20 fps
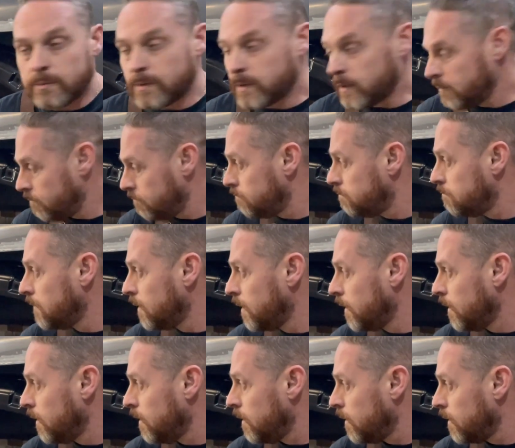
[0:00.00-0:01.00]
we
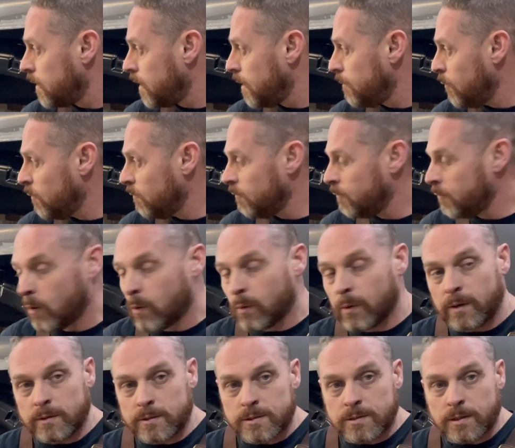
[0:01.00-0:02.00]
keep moving
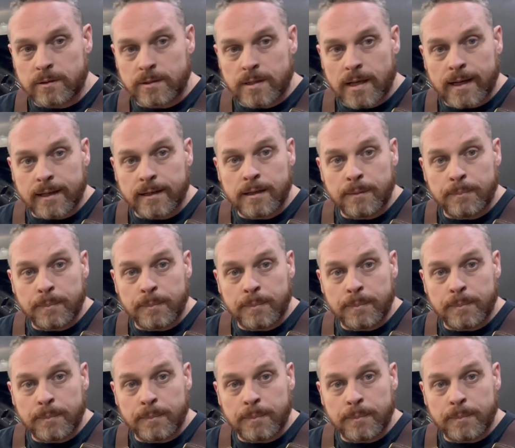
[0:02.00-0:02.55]
forward and start tacking up